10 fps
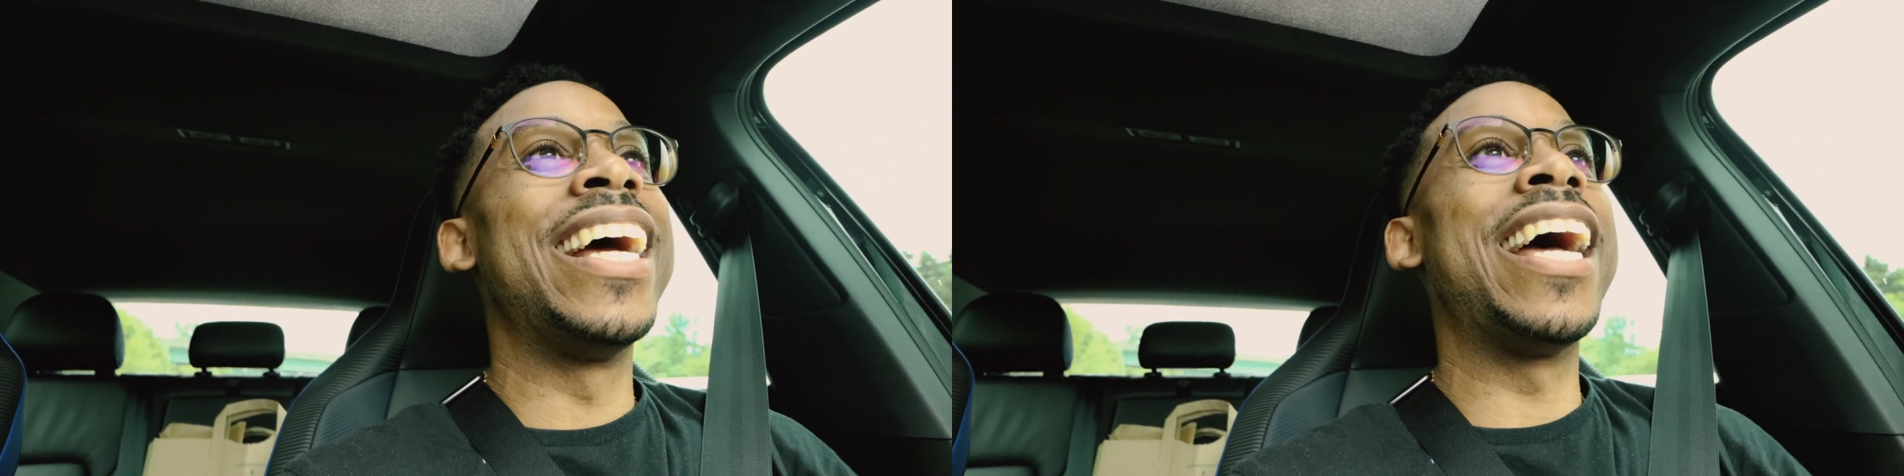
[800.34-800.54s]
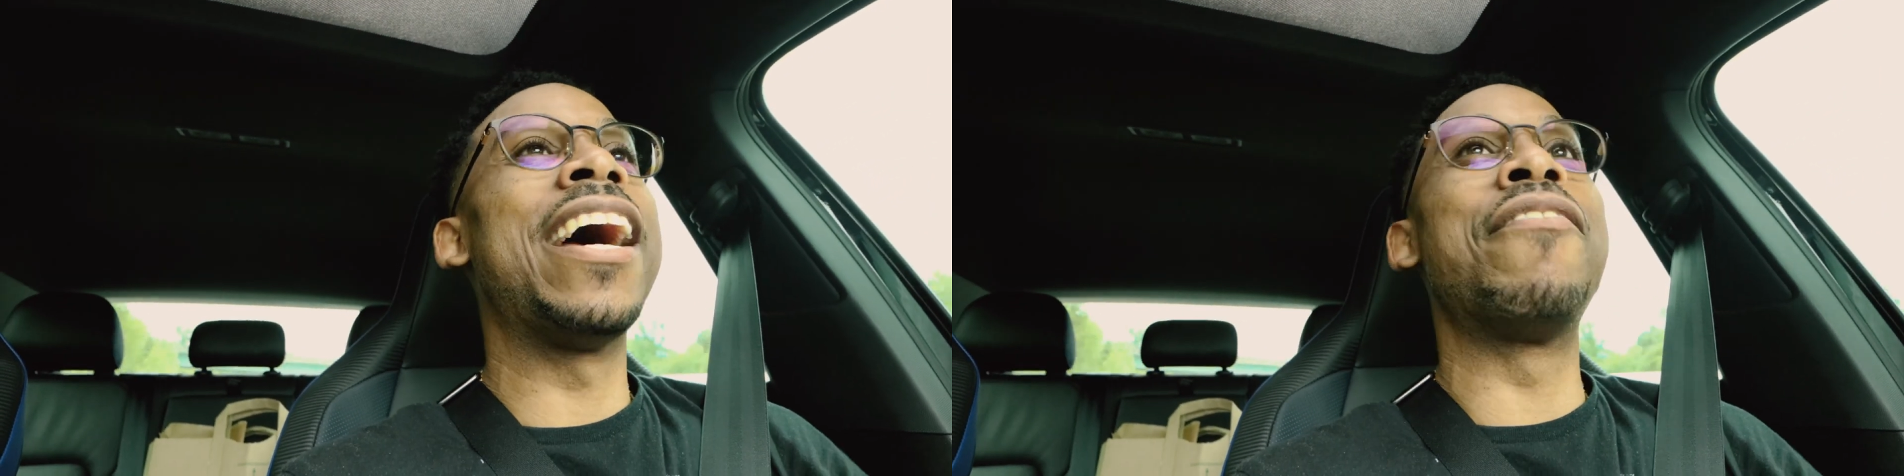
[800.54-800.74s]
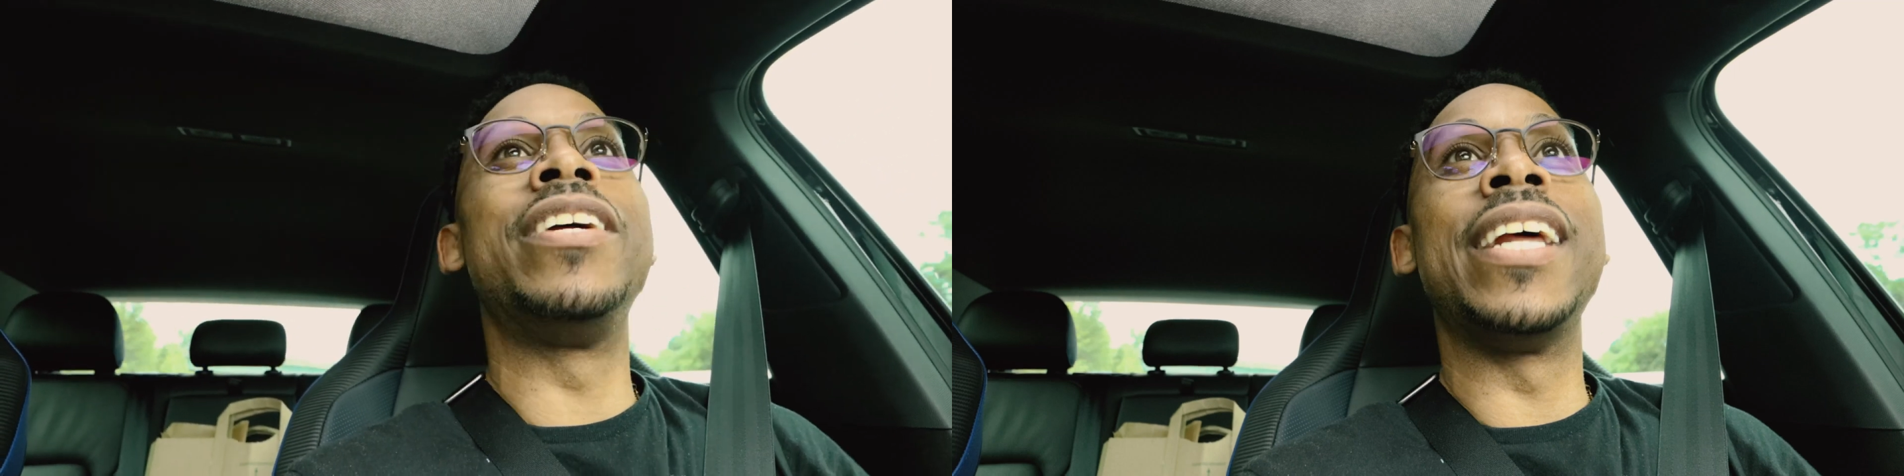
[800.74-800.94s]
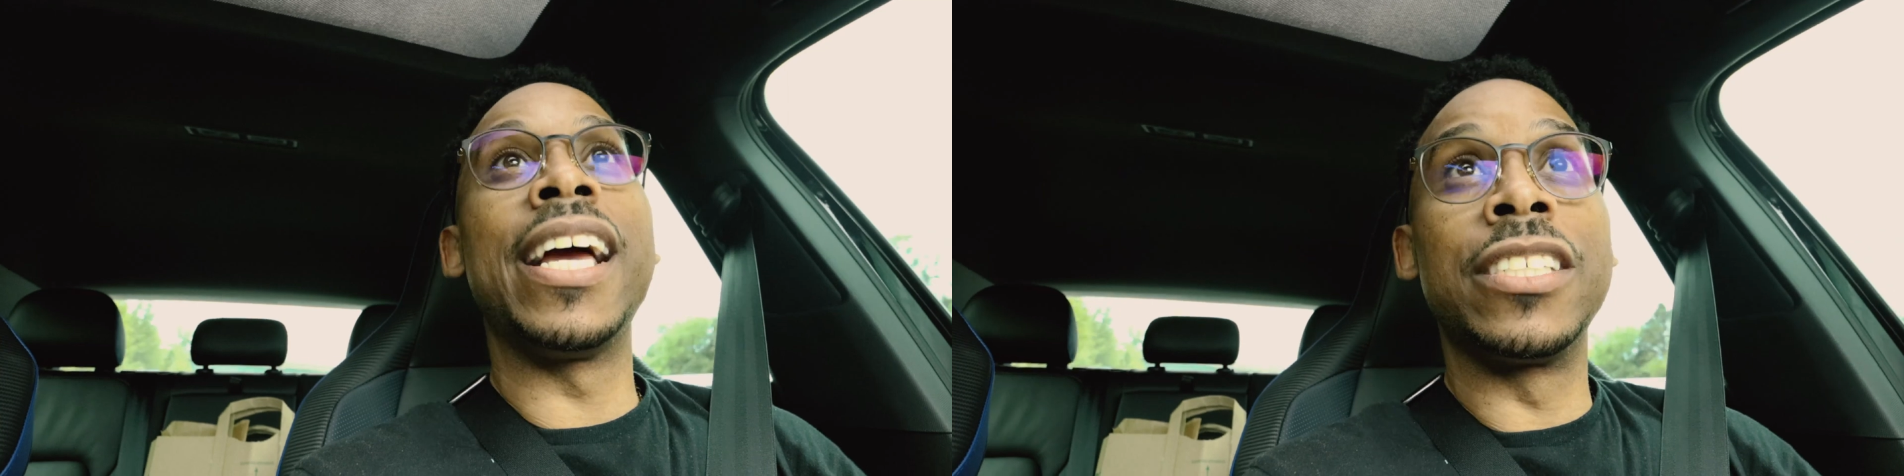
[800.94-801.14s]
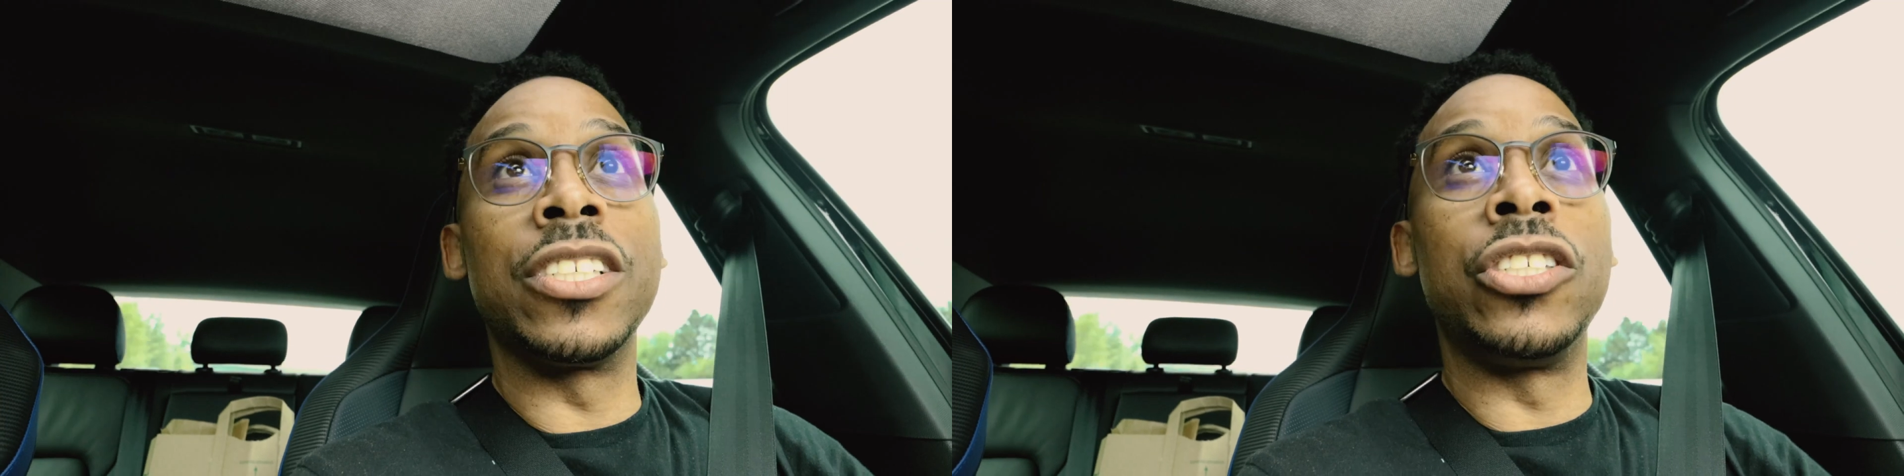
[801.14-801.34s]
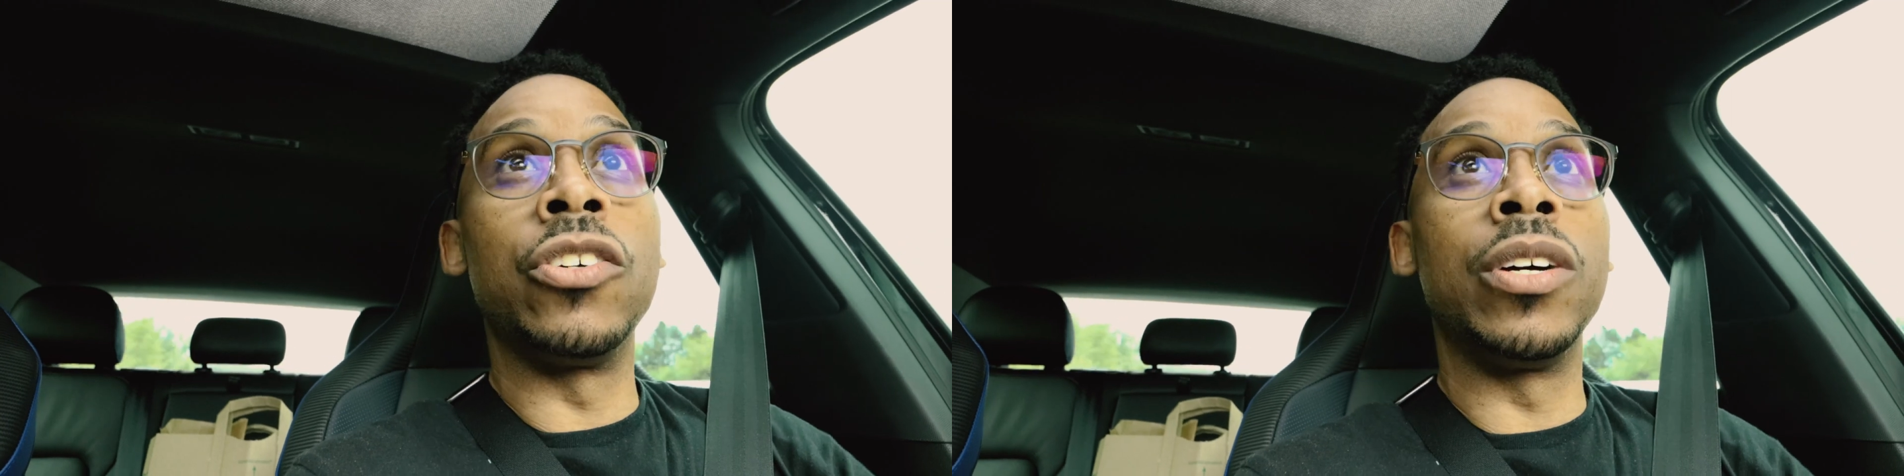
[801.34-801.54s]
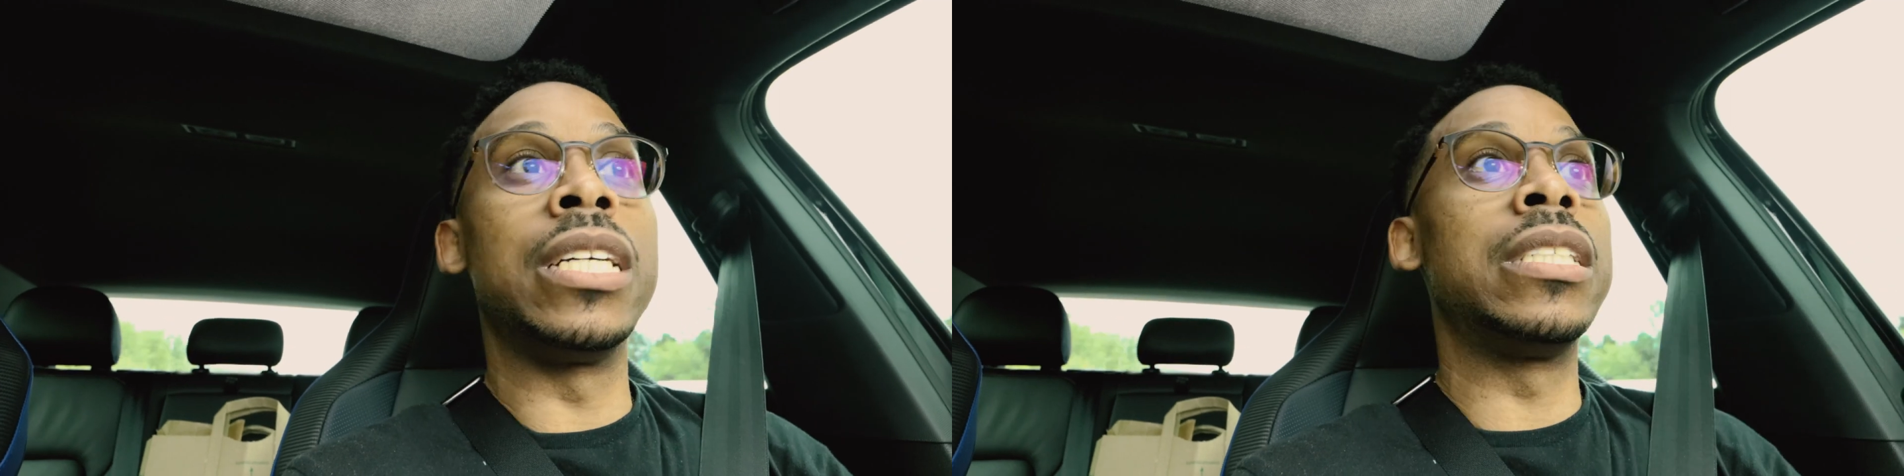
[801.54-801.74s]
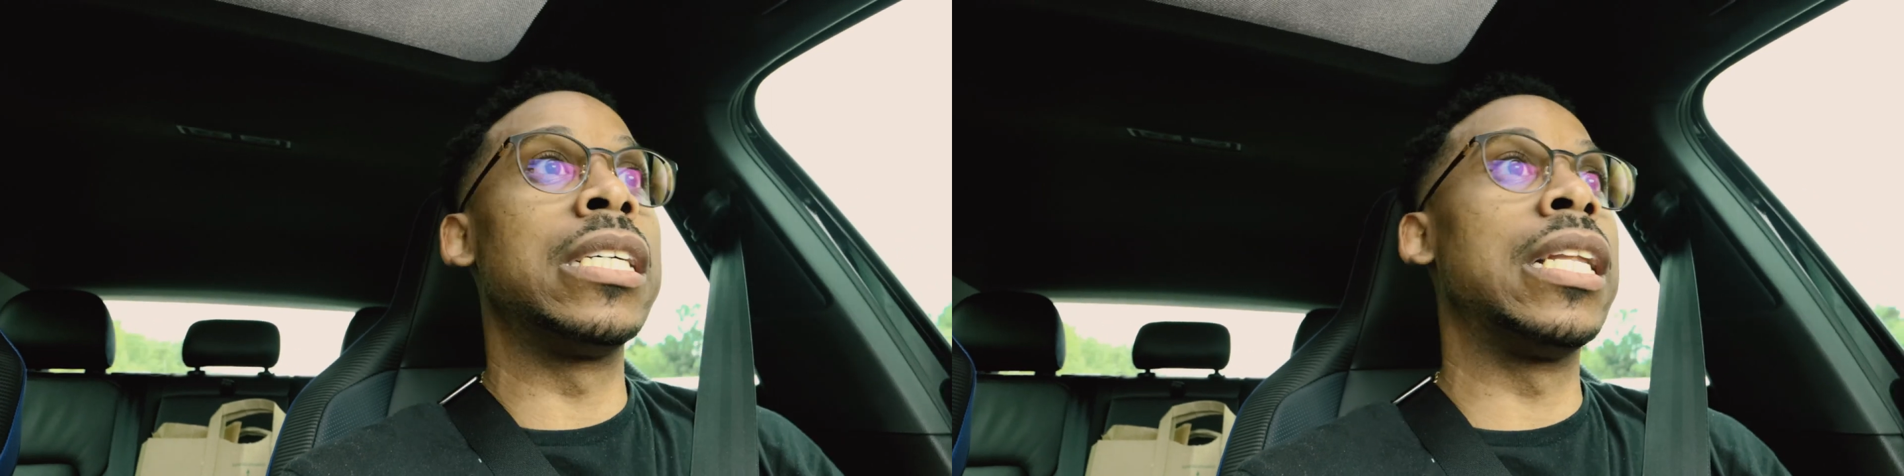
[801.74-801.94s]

every day is a joy to,